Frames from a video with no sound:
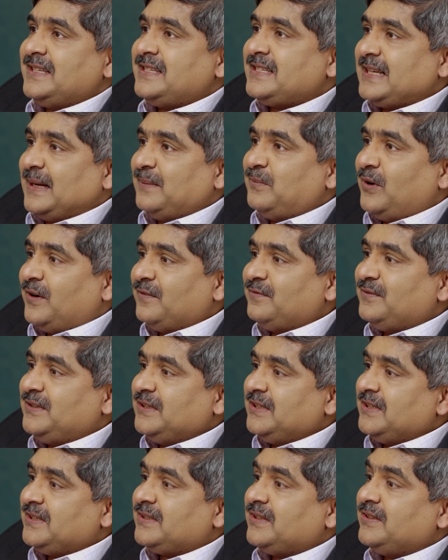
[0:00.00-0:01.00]
some of
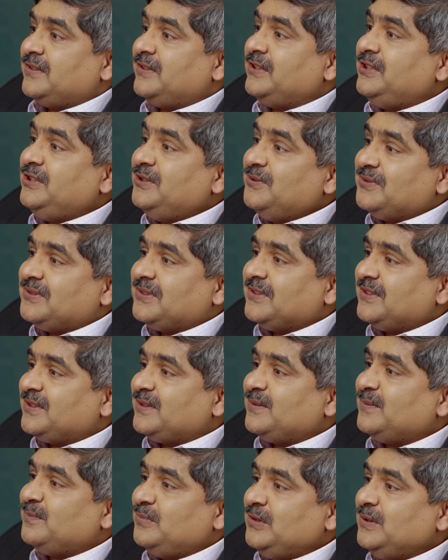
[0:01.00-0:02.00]
this reduces
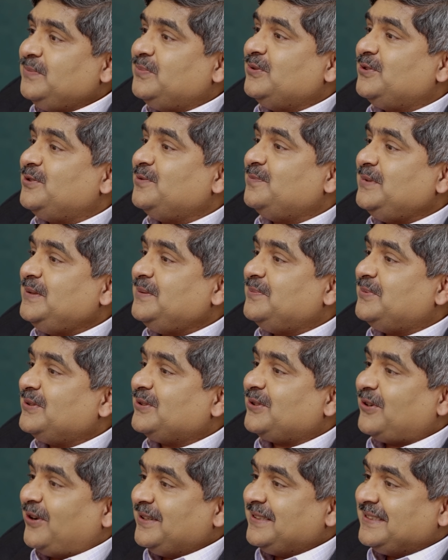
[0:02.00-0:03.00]
people to people
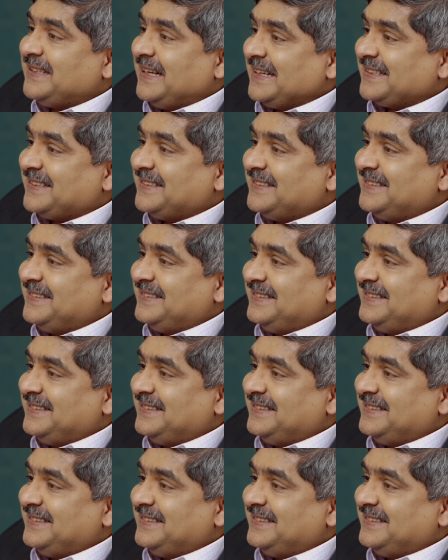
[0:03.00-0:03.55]
contact